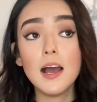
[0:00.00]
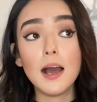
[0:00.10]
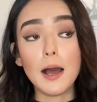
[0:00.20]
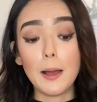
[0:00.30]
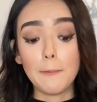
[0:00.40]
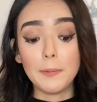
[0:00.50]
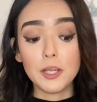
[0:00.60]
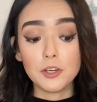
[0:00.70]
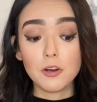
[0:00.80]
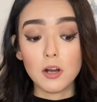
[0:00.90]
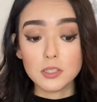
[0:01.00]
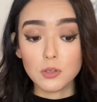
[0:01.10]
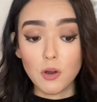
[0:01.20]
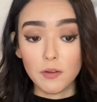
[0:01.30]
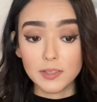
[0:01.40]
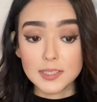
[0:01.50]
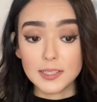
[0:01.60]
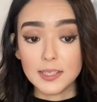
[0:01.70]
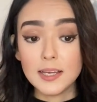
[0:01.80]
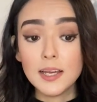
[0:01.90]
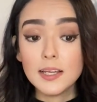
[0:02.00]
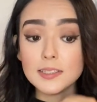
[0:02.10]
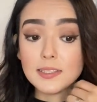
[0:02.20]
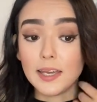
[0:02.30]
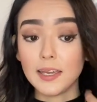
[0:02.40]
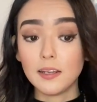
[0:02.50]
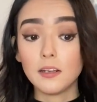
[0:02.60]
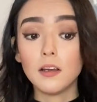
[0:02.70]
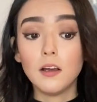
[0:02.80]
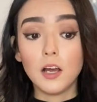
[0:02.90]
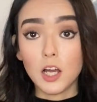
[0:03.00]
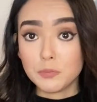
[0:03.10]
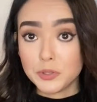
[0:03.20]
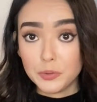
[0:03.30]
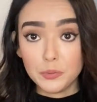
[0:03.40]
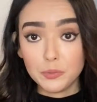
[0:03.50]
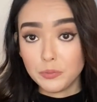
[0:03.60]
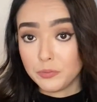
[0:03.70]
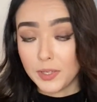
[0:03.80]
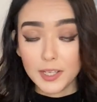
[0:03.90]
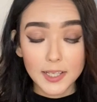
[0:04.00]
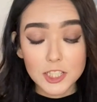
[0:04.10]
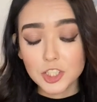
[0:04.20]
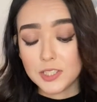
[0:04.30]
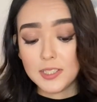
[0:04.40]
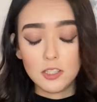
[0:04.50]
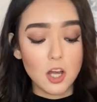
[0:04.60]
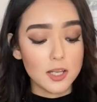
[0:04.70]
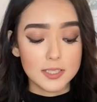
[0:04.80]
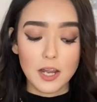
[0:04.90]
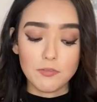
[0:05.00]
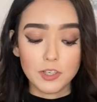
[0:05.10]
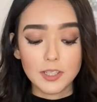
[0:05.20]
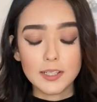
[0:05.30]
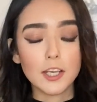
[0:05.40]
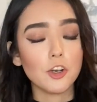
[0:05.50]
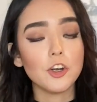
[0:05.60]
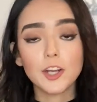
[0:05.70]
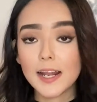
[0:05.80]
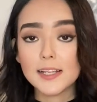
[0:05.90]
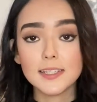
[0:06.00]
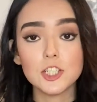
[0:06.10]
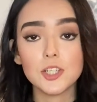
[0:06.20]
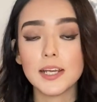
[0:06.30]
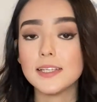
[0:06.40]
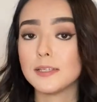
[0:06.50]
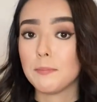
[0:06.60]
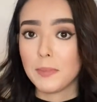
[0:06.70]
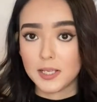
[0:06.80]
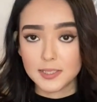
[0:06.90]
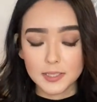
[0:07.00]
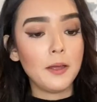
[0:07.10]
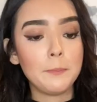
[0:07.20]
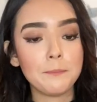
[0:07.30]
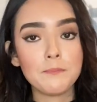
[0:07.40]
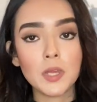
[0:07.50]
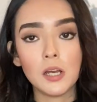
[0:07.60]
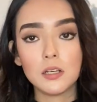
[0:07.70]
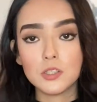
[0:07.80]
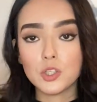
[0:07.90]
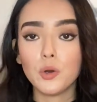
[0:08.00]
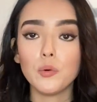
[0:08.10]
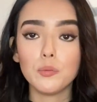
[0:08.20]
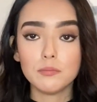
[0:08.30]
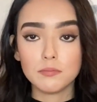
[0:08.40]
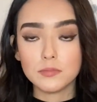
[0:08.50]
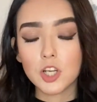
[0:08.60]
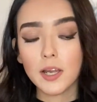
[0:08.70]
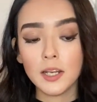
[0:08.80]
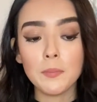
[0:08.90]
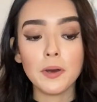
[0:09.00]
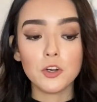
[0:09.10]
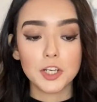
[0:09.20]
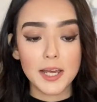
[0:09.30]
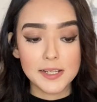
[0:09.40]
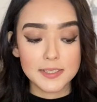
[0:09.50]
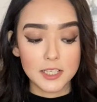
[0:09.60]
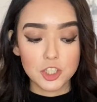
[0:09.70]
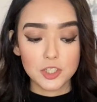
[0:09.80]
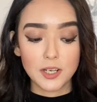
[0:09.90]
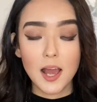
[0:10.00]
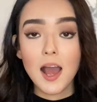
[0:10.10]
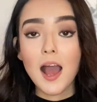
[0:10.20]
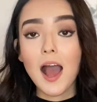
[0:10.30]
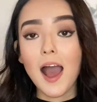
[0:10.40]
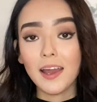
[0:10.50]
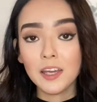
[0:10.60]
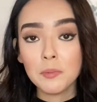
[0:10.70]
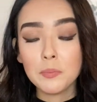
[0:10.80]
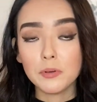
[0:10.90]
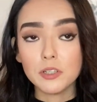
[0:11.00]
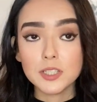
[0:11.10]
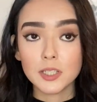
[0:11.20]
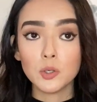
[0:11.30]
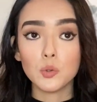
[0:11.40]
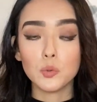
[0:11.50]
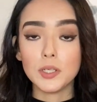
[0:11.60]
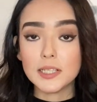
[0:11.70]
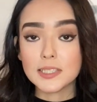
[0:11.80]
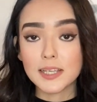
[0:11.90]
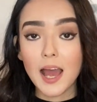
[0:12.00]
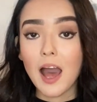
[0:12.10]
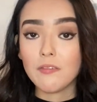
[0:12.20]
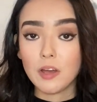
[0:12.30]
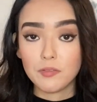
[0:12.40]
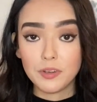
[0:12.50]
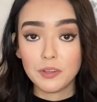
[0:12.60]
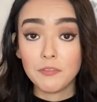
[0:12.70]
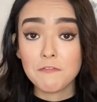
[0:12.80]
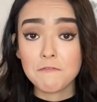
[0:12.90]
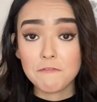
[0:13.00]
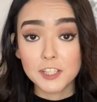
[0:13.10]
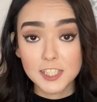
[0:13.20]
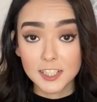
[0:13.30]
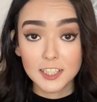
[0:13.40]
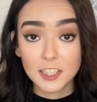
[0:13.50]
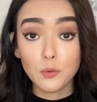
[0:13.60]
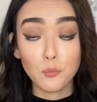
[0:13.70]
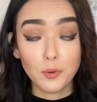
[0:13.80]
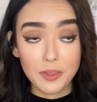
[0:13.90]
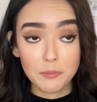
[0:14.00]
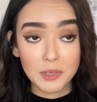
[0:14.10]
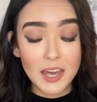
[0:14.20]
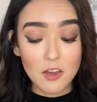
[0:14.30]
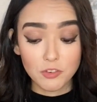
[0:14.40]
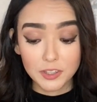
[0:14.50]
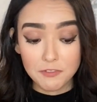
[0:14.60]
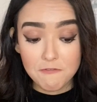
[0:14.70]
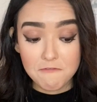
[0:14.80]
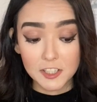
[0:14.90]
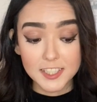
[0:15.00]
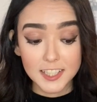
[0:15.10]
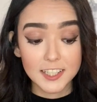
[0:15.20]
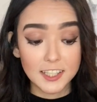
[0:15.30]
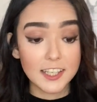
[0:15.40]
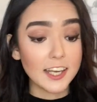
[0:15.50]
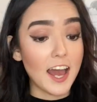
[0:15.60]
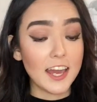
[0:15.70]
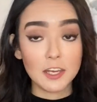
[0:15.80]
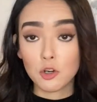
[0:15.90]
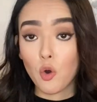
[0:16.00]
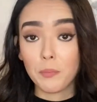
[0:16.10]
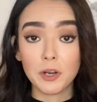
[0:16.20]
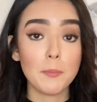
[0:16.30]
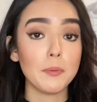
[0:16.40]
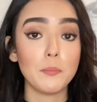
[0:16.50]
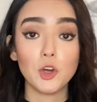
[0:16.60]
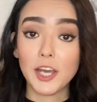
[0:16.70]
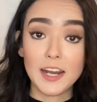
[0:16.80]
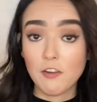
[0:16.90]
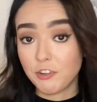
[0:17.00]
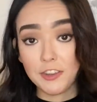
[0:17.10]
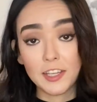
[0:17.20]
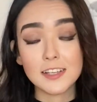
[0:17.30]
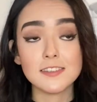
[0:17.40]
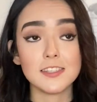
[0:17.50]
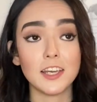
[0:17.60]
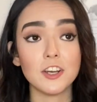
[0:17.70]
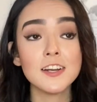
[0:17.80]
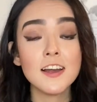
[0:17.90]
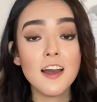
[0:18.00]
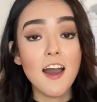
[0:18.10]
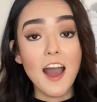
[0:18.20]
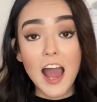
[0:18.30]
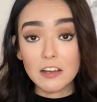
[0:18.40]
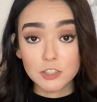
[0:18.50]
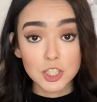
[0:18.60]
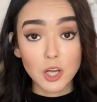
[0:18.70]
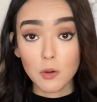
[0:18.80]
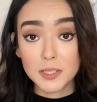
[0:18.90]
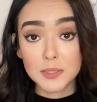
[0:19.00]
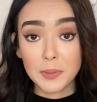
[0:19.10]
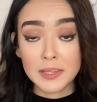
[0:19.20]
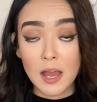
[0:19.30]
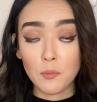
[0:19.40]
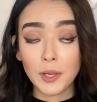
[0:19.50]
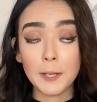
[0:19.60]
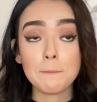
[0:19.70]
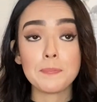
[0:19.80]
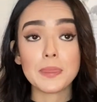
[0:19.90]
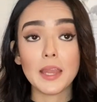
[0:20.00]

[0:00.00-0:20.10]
and you're also obviously staying up to regulations and laws and everything. Like, organization is a must. So talking about organization, I am a person who needs to have everything physically with me, everything physically, like I can open up a book and everything is there. I've just always been that way,